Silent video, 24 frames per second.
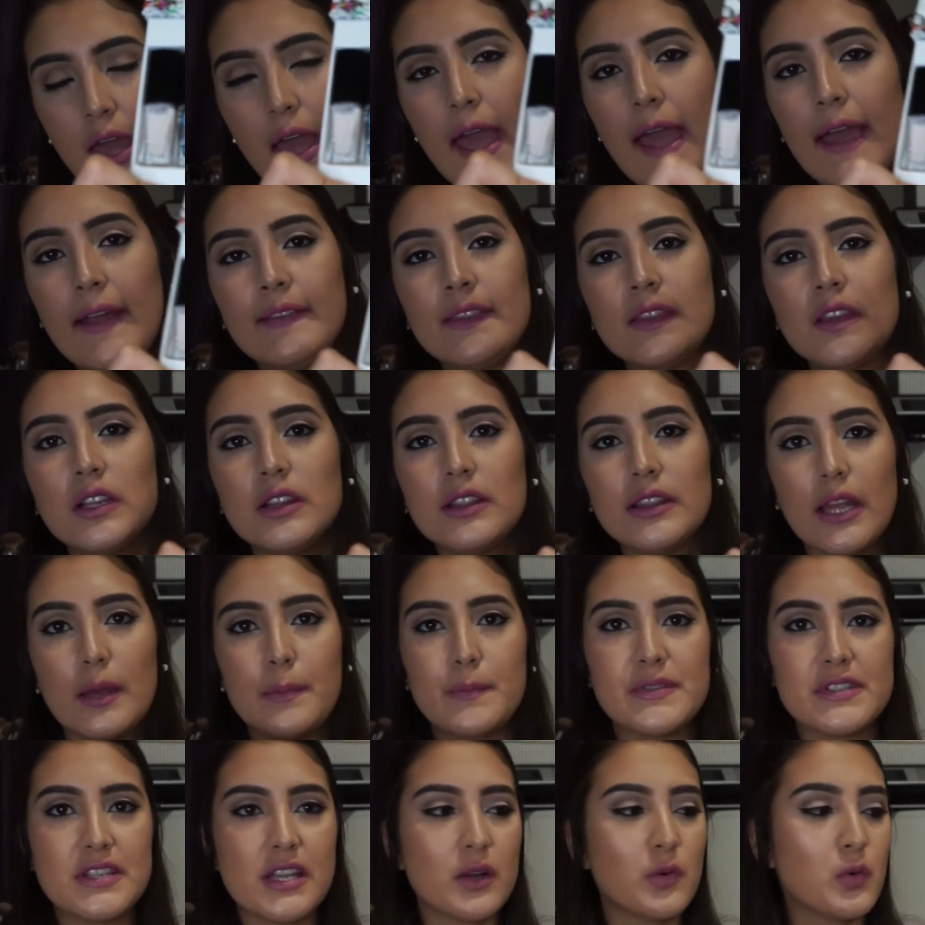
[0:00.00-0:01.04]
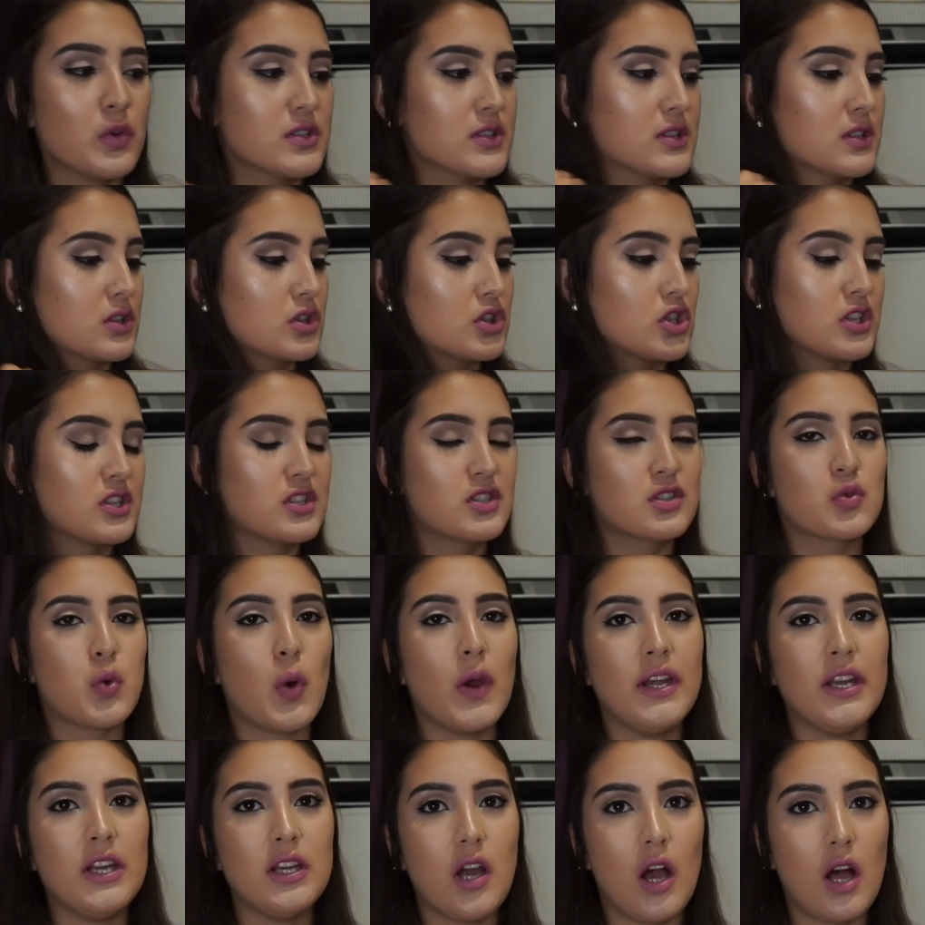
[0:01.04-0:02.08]
And the lipstick was just
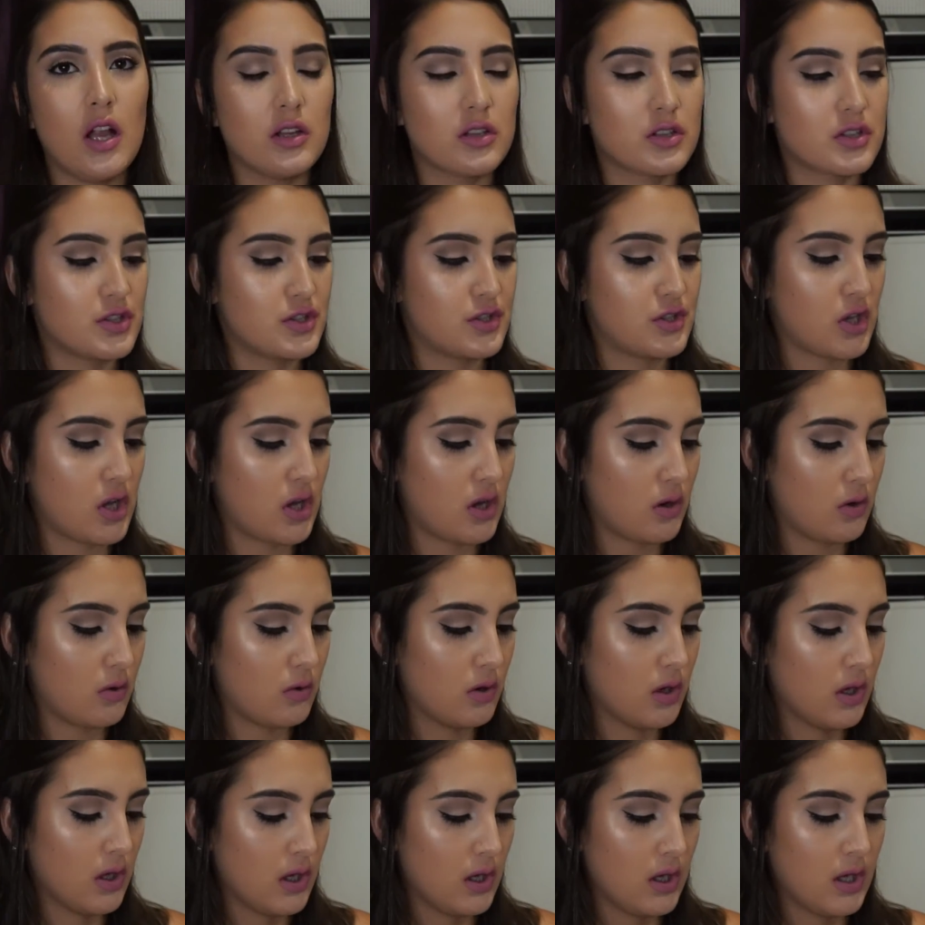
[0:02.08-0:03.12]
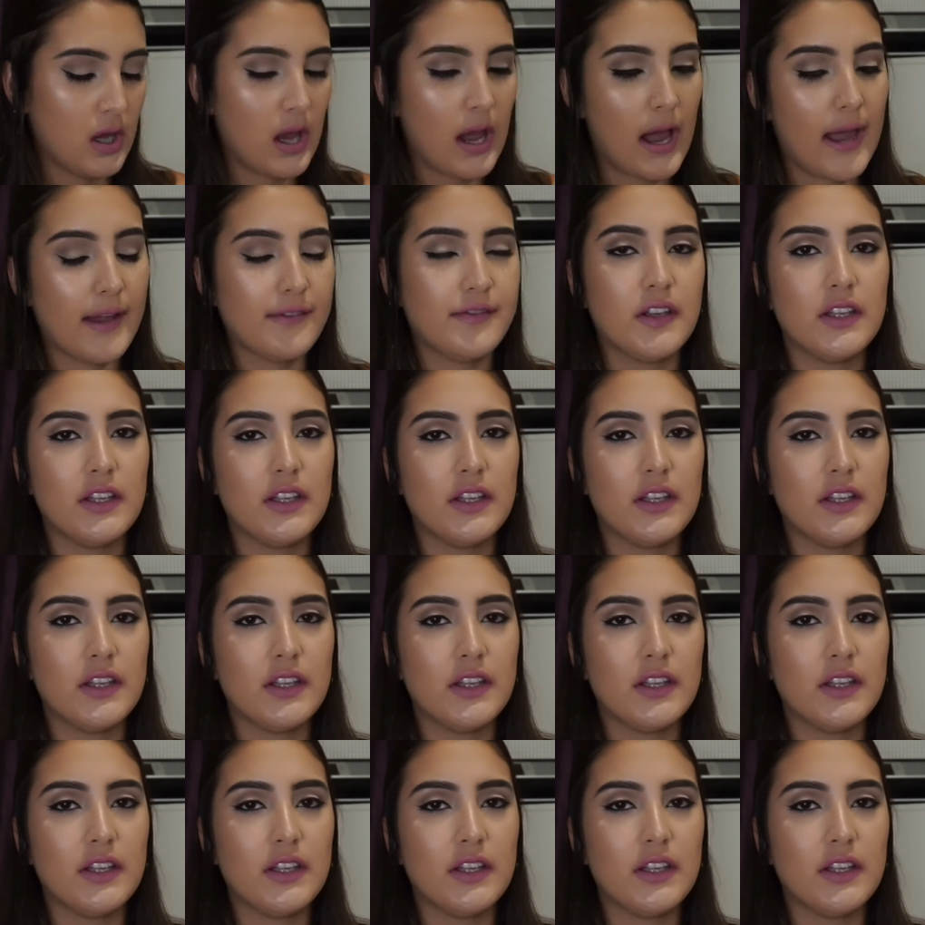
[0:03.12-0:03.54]
twenty dollars, so I